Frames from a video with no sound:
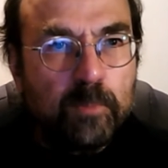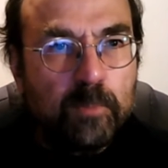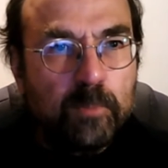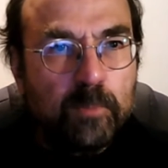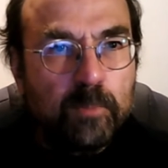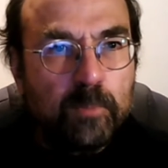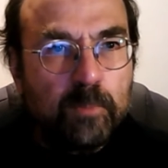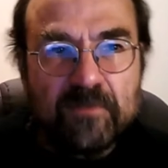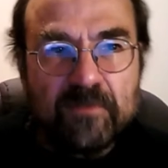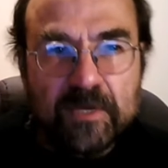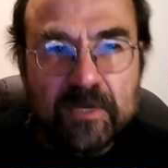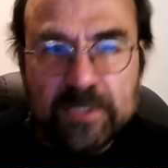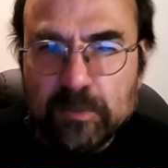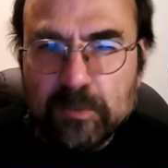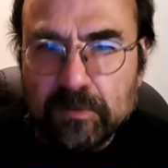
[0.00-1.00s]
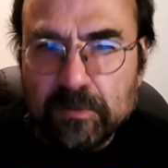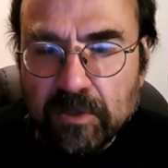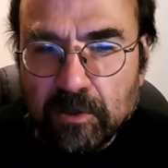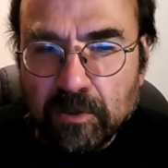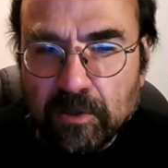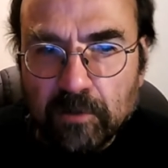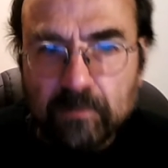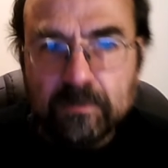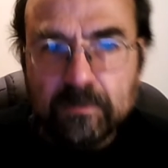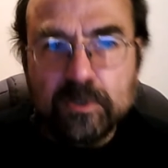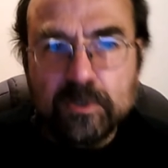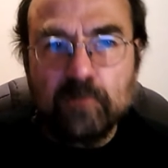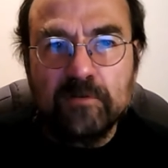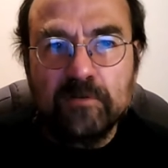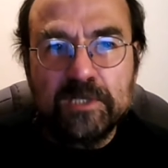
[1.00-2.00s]
persevere towards our goals
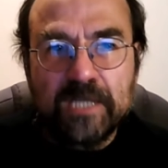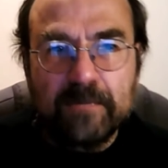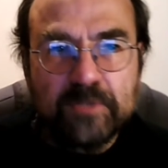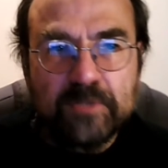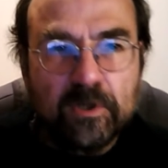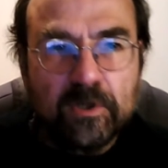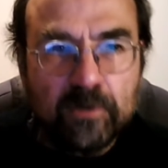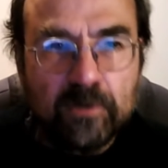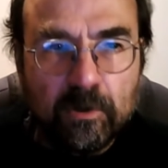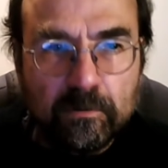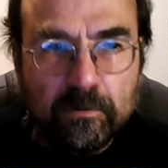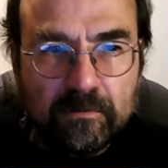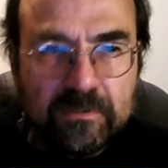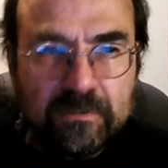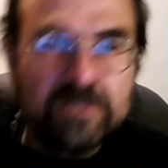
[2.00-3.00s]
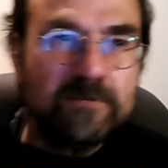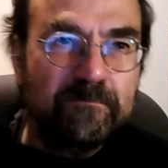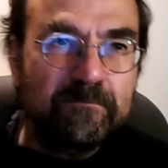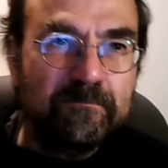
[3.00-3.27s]
or adapt our goals.